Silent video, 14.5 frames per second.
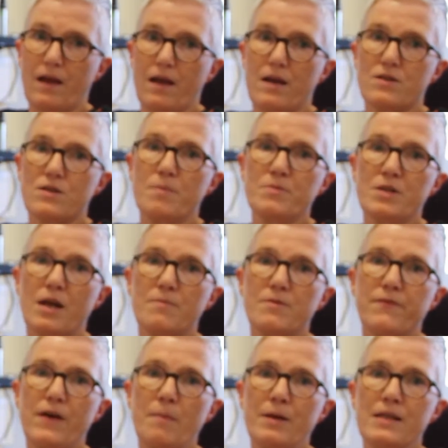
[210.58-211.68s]
Sometimes
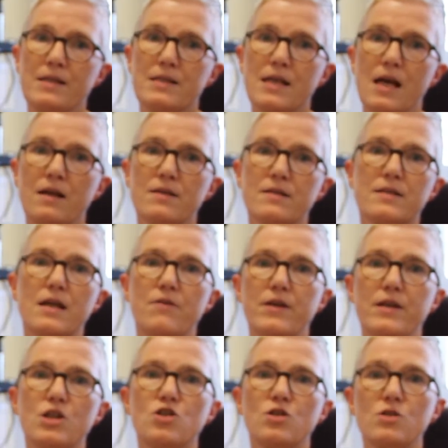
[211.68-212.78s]
families tell us there
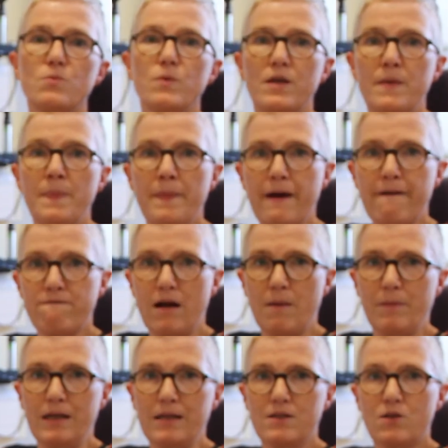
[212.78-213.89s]
are issues within their
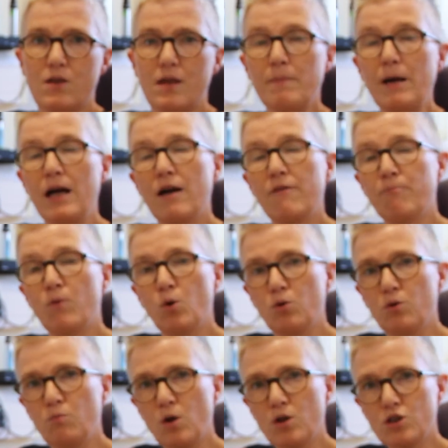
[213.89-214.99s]
family, so they might have more
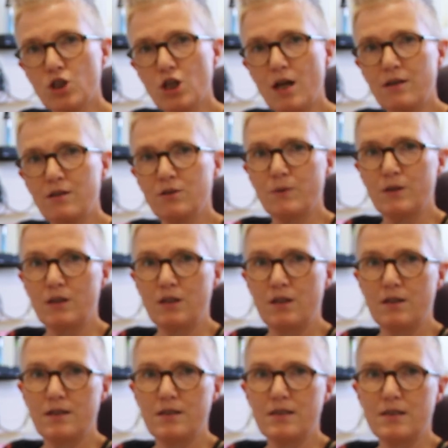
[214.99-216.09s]
than one child with a
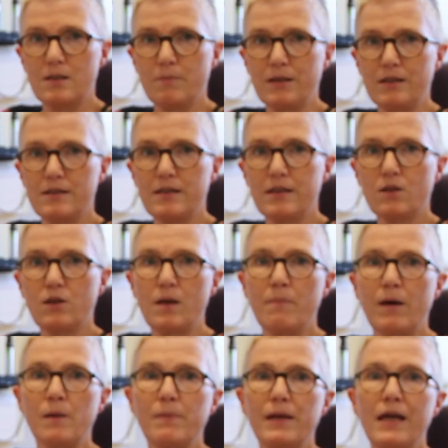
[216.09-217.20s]
learning disability, or they
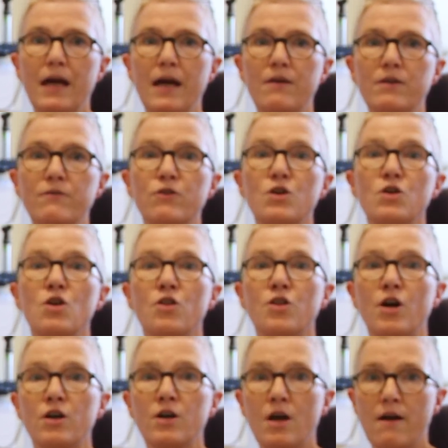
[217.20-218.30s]
might be caring for
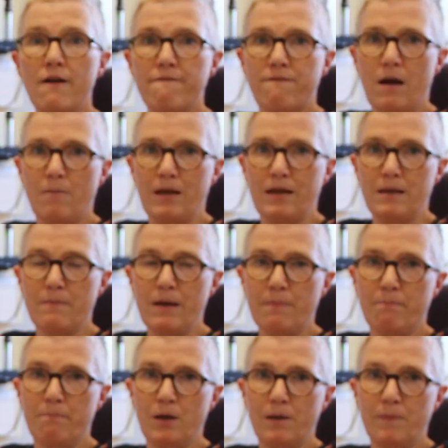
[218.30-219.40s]
another family
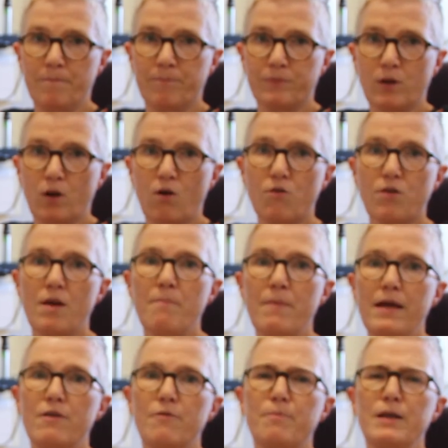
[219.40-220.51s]
member, or there
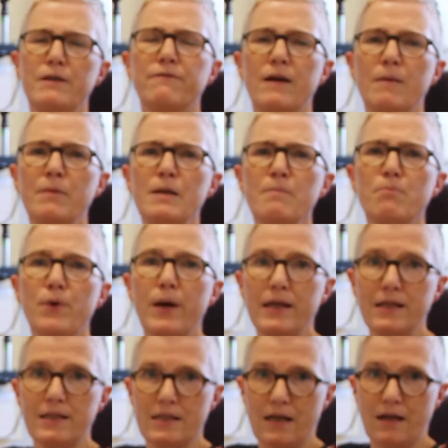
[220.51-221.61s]
may have been family
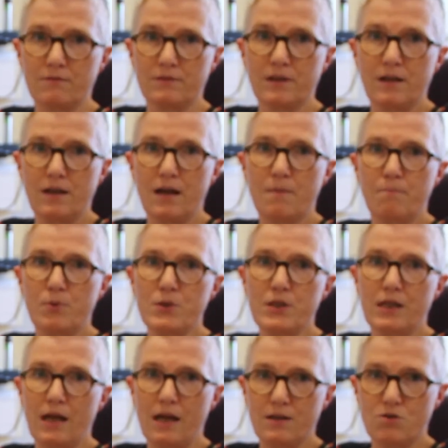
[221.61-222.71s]
breakdown,
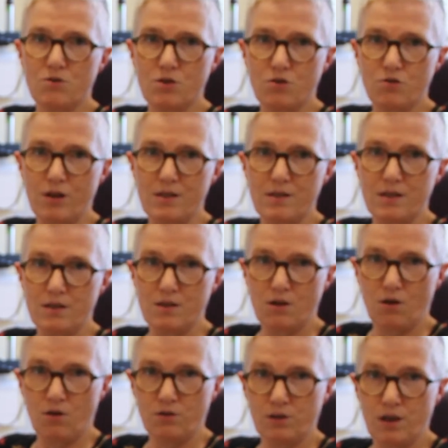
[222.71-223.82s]
putting extra stresses
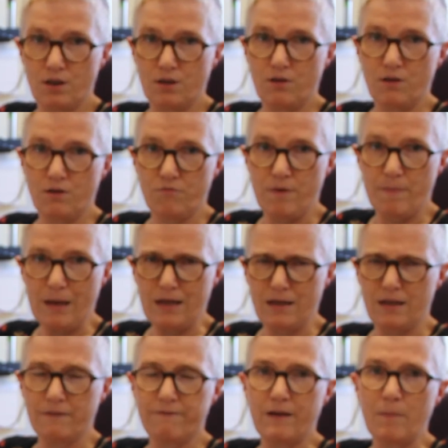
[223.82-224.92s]
on the
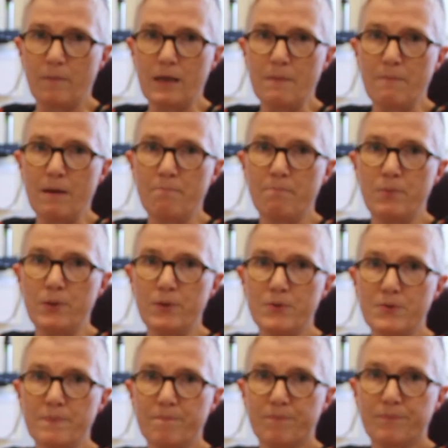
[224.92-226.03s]
remaining family members.